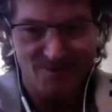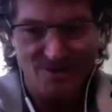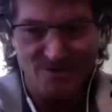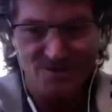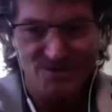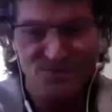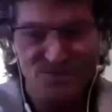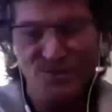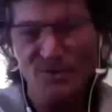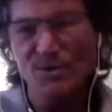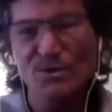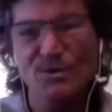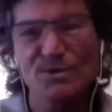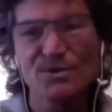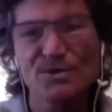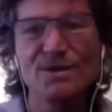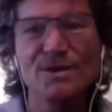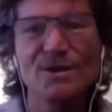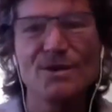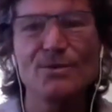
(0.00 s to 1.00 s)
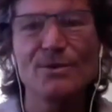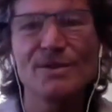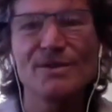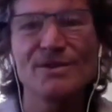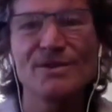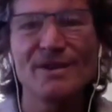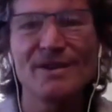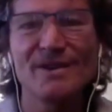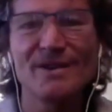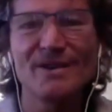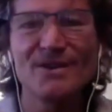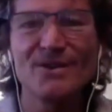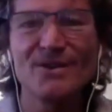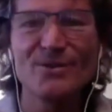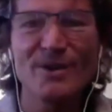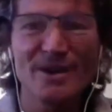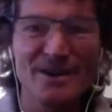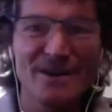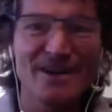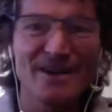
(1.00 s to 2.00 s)
circles, you know, we say, you
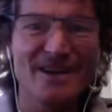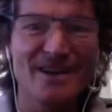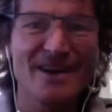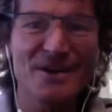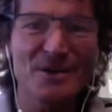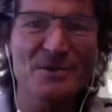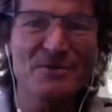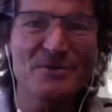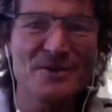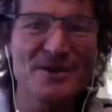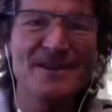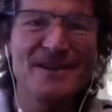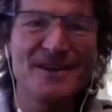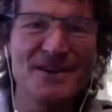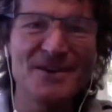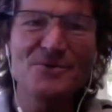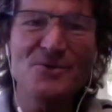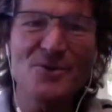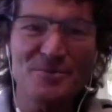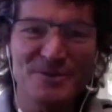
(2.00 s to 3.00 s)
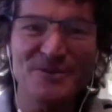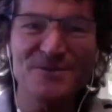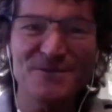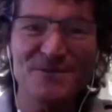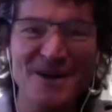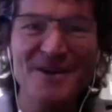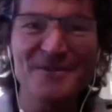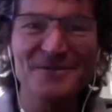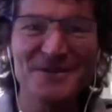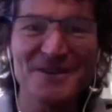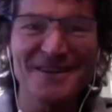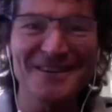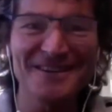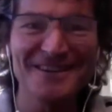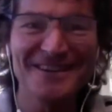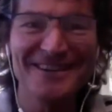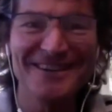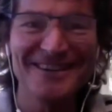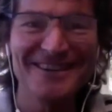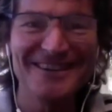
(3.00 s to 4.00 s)
ready to get out of 3D and go up to 5D,
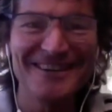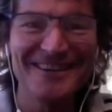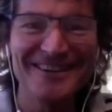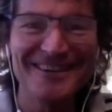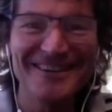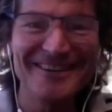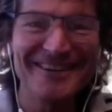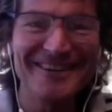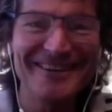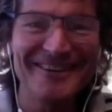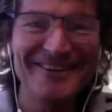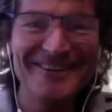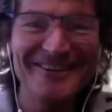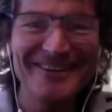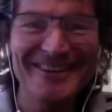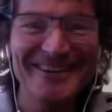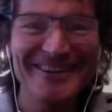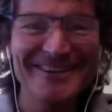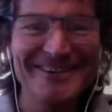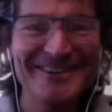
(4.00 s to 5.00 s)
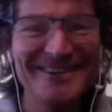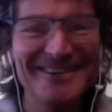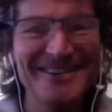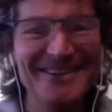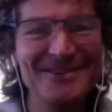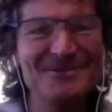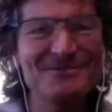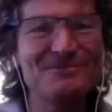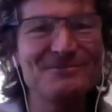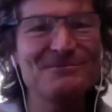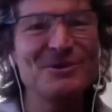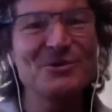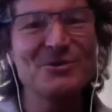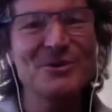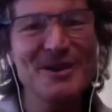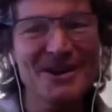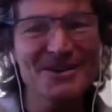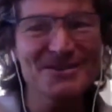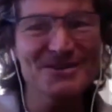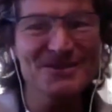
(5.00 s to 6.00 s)
you know, and where we
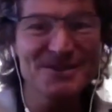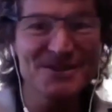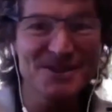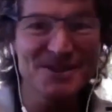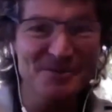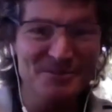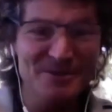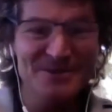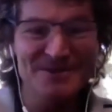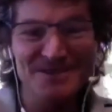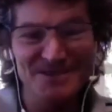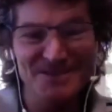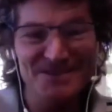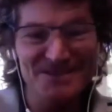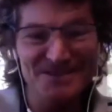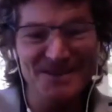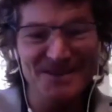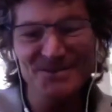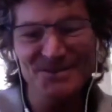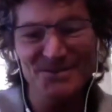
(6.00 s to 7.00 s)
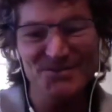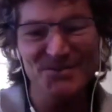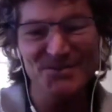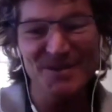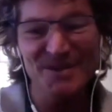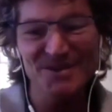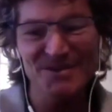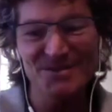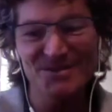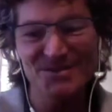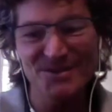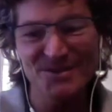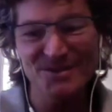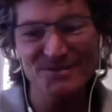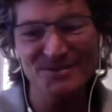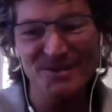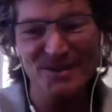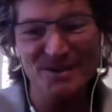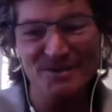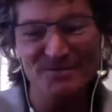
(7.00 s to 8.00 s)
actually come into this next phase of
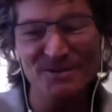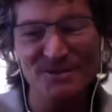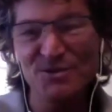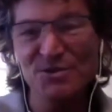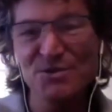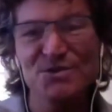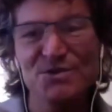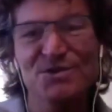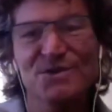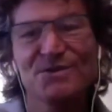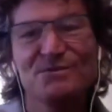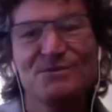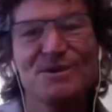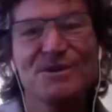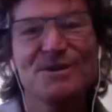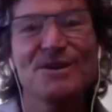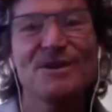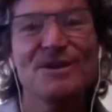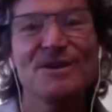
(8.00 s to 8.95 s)
evolution where,